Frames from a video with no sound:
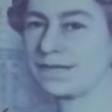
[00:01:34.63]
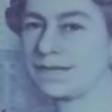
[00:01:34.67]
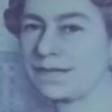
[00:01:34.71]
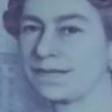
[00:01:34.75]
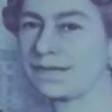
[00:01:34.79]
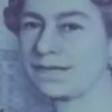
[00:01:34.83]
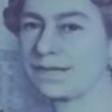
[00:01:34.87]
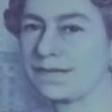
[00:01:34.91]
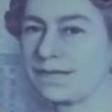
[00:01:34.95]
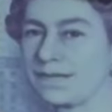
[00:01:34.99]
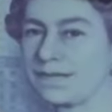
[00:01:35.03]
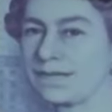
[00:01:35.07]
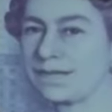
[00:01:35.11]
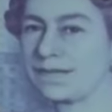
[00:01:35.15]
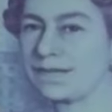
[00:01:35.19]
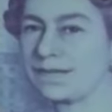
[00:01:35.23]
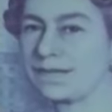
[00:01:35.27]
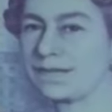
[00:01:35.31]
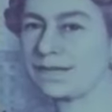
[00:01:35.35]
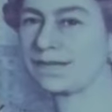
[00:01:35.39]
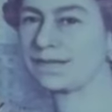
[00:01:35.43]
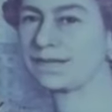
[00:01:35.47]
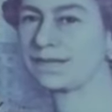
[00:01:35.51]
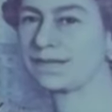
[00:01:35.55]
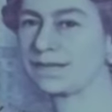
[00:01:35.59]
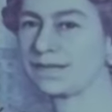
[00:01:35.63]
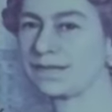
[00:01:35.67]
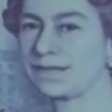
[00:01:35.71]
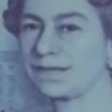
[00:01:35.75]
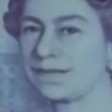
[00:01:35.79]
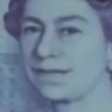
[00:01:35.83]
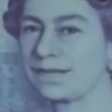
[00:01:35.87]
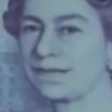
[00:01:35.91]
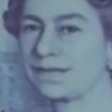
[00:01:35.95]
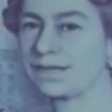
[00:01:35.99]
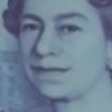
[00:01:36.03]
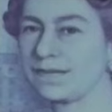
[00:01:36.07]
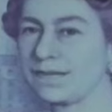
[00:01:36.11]
note, it's much
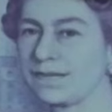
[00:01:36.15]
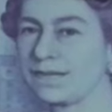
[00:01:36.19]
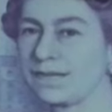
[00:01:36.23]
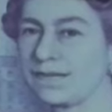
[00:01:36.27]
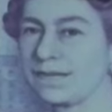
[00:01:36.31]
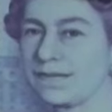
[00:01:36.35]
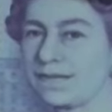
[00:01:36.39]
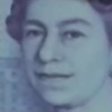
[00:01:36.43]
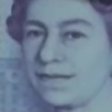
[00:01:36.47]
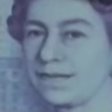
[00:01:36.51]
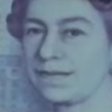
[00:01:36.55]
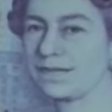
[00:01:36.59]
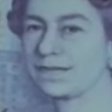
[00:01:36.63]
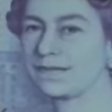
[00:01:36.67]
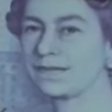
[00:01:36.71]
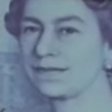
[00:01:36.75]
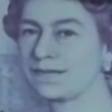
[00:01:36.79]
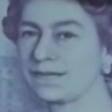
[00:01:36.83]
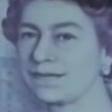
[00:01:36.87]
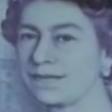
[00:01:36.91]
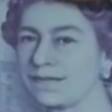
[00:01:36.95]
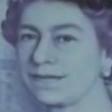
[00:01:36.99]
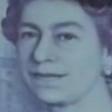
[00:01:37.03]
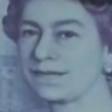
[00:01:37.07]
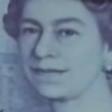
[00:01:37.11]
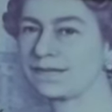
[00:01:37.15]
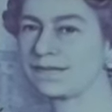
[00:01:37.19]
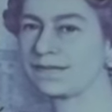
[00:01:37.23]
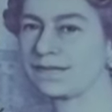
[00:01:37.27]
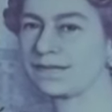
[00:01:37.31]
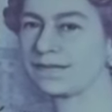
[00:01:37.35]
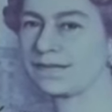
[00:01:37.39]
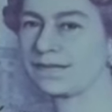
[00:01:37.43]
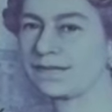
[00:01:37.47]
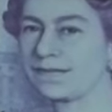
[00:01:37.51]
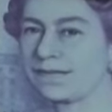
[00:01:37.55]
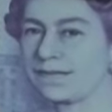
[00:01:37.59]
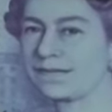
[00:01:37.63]
clearer and easier to
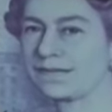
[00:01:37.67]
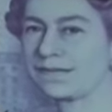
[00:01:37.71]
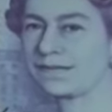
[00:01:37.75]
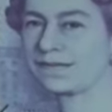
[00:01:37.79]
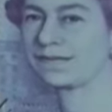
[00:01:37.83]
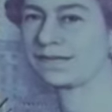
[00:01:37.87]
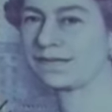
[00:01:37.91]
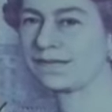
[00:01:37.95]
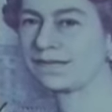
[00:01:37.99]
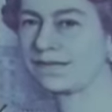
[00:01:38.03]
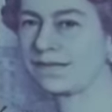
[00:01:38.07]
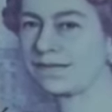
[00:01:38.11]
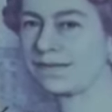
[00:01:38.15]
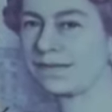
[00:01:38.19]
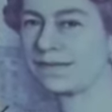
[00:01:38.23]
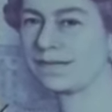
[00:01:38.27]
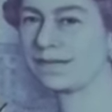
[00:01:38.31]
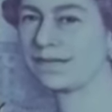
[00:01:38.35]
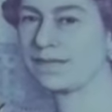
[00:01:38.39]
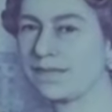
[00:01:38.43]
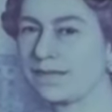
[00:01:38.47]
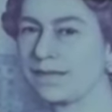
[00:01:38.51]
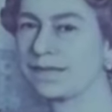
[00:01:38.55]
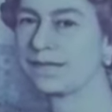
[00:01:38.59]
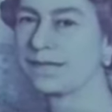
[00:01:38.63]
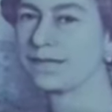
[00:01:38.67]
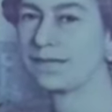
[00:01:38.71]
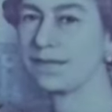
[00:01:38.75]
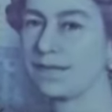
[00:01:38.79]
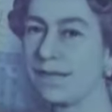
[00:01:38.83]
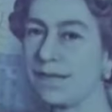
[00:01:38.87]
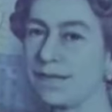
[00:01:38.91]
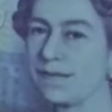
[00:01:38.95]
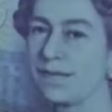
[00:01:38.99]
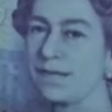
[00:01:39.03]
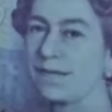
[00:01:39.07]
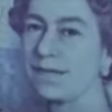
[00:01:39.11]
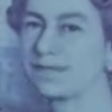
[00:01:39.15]
see. Another thing
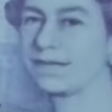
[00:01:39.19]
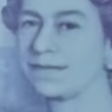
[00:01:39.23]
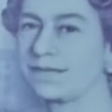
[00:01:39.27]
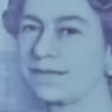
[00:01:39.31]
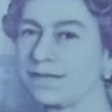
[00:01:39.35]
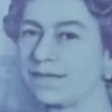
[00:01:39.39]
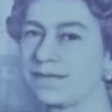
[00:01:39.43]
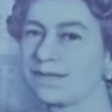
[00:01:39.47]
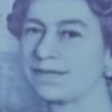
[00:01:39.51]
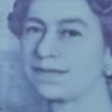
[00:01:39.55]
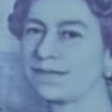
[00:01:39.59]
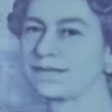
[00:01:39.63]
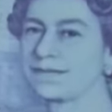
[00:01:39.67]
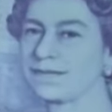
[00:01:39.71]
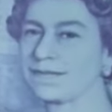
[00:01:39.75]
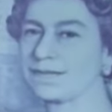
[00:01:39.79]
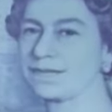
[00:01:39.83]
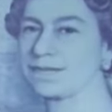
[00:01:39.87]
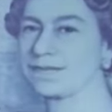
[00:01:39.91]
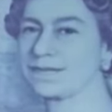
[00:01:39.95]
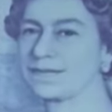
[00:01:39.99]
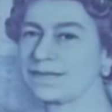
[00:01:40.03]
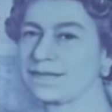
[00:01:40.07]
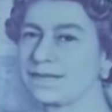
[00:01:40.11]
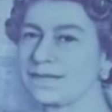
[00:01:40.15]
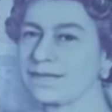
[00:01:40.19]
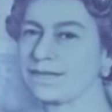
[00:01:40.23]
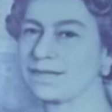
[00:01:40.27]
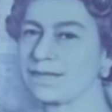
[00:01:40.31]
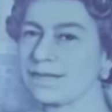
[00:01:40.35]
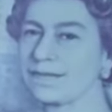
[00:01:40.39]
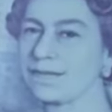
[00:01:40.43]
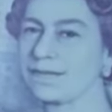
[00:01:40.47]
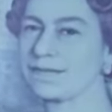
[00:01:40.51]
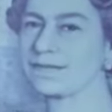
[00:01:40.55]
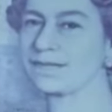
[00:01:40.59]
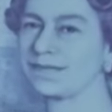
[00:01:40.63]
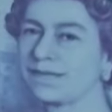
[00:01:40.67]
they'll struggle with um,
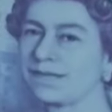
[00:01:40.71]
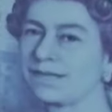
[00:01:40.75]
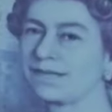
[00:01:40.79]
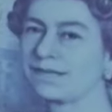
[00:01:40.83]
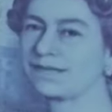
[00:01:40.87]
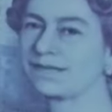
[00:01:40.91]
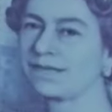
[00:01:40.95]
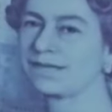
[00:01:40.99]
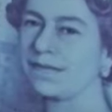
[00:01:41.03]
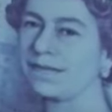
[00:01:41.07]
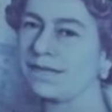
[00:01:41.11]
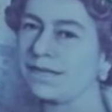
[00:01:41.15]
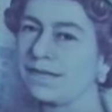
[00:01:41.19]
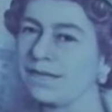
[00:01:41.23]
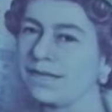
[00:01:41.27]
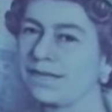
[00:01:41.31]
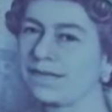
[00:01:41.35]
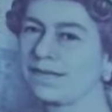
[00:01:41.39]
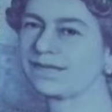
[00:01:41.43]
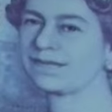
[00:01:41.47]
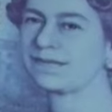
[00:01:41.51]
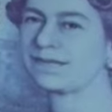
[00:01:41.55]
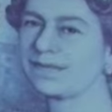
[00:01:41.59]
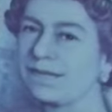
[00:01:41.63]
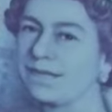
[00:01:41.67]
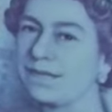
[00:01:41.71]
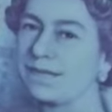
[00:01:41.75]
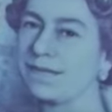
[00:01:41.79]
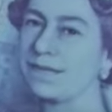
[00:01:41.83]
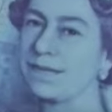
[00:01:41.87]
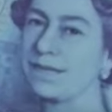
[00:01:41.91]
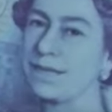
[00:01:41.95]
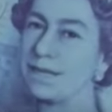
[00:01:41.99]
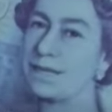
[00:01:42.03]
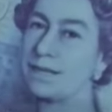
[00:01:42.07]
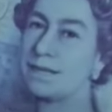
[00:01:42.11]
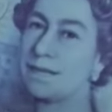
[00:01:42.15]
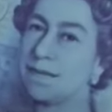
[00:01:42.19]
is this 20. So
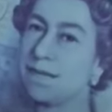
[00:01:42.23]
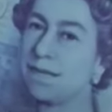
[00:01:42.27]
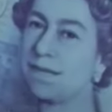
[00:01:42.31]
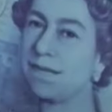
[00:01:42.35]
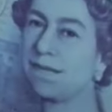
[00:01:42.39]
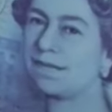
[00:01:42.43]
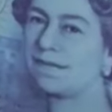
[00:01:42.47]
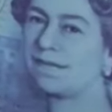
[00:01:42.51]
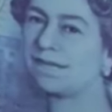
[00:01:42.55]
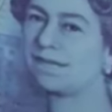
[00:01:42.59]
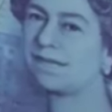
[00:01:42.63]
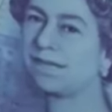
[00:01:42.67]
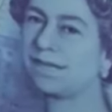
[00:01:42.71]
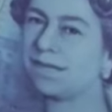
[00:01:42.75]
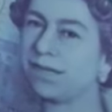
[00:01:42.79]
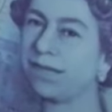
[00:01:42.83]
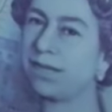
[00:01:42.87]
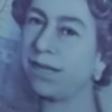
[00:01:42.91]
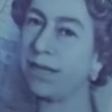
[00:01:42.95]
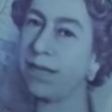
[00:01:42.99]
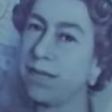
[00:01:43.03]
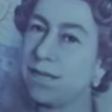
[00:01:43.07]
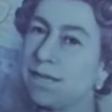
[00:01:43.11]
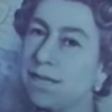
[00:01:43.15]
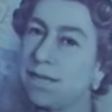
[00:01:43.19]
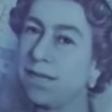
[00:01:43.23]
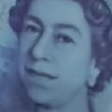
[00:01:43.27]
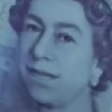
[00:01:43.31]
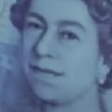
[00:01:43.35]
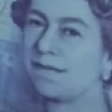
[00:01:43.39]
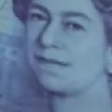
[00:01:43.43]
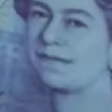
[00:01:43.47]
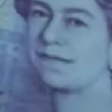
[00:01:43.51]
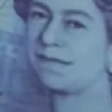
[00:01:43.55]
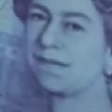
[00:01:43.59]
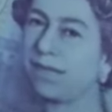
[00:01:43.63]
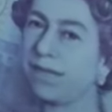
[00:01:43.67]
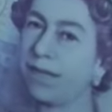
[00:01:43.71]
if you tilt the note,
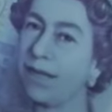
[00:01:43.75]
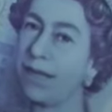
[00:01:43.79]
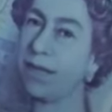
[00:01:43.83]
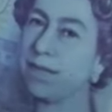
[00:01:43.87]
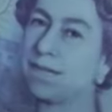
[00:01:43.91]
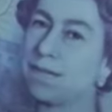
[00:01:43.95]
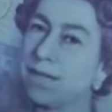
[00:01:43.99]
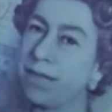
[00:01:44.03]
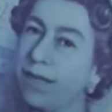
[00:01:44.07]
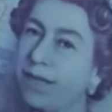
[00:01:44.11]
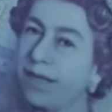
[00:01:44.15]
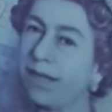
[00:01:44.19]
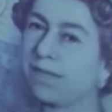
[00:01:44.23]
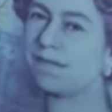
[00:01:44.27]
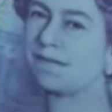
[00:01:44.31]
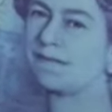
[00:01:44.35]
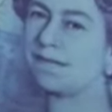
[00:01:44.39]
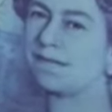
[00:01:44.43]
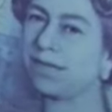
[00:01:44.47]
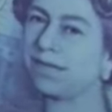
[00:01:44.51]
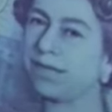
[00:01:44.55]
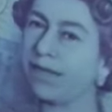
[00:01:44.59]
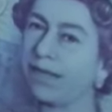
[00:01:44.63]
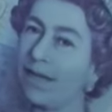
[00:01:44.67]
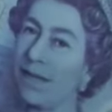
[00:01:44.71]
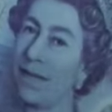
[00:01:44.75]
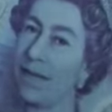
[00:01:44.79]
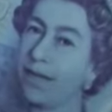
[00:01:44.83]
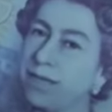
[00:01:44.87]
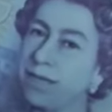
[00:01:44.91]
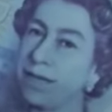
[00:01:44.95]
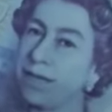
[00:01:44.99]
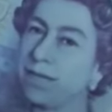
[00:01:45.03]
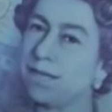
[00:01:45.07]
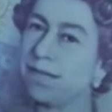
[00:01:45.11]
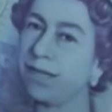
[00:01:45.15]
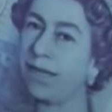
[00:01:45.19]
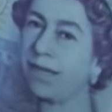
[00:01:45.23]
it says 20
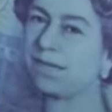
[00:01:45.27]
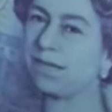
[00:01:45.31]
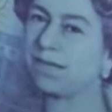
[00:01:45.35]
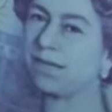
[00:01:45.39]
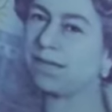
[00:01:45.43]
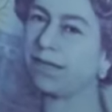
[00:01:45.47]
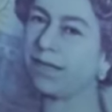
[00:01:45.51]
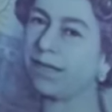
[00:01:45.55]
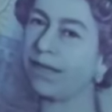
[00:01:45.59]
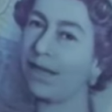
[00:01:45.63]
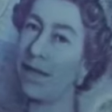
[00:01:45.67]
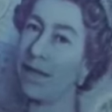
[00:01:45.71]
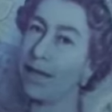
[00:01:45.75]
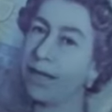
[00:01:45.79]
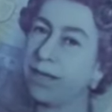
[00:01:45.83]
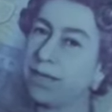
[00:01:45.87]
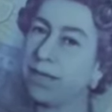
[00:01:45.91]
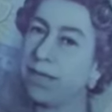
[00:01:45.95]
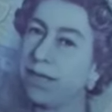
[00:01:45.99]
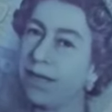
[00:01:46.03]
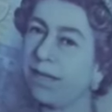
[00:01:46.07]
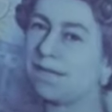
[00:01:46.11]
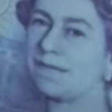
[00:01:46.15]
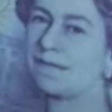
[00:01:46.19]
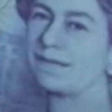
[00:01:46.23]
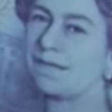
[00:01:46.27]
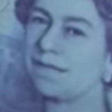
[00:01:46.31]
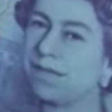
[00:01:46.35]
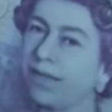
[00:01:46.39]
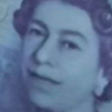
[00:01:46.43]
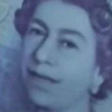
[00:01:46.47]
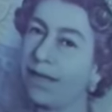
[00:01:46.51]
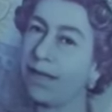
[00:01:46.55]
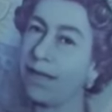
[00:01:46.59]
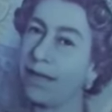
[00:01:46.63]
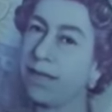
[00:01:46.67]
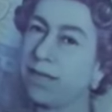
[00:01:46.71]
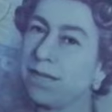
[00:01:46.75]
and then pounds spelt
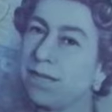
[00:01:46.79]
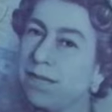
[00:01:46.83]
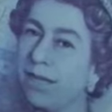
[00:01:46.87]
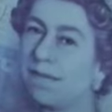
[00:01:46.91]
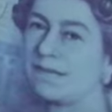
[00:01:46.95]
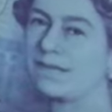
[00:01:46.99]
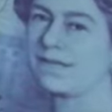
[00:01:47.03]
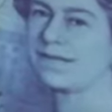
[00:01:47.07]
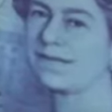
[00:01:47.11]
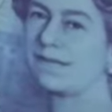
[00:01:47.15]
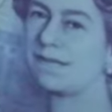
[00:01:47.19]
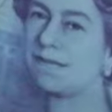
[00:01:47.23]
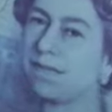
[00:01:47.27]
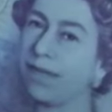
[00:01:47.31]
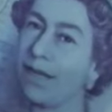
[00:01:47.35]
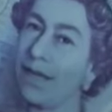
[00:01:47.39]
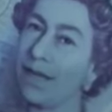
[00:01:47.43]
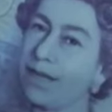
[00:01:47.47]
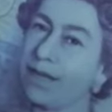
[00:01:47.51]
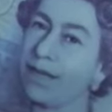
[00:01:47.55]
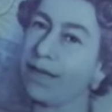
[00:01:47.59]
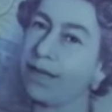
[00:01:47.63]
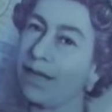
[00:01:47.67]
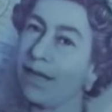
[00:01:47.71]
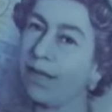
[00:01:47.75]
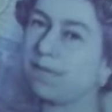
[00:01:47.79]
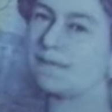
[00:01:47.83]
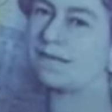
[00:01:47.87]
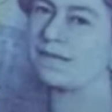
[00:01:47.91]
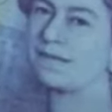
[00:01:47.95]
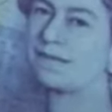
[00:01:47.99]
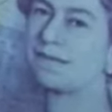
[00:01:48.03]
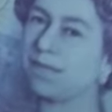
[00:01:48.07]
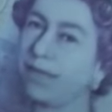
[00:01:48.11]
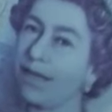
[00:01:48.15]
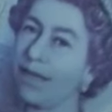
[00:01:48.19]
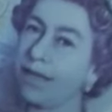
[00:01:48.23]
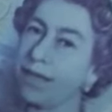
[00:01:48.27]
out, and then obviously there's
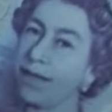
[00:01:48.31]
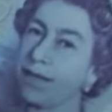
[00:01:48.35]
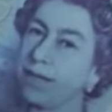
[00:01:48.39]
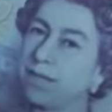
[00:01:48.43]
a